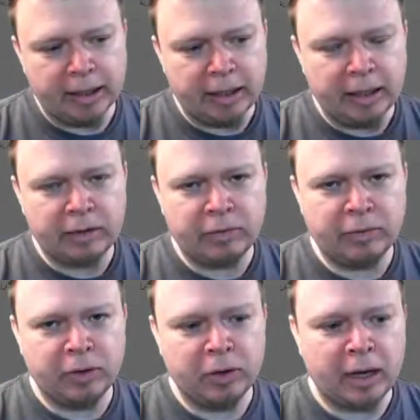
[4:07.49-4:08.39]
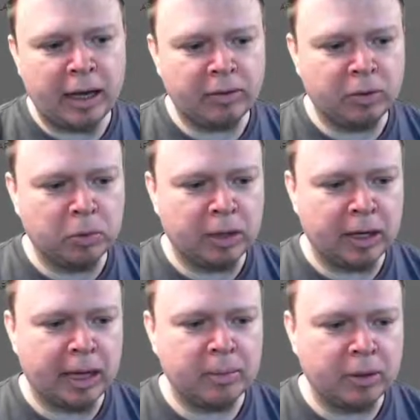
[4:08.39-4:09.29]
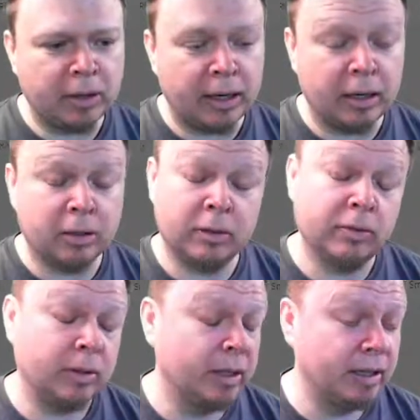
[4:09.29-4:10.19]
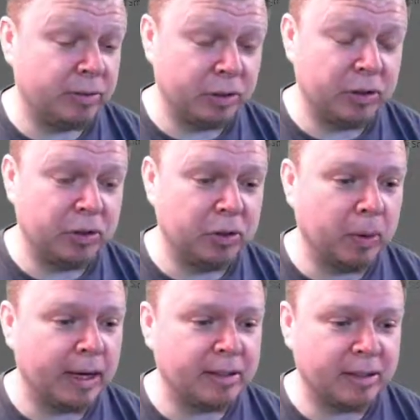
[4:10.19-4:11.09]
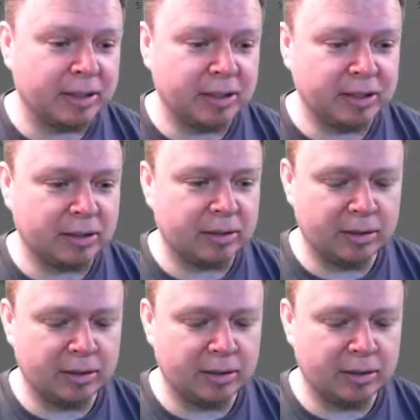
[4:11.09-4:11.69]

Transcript: If you have the word labor, if you're the US, you can just,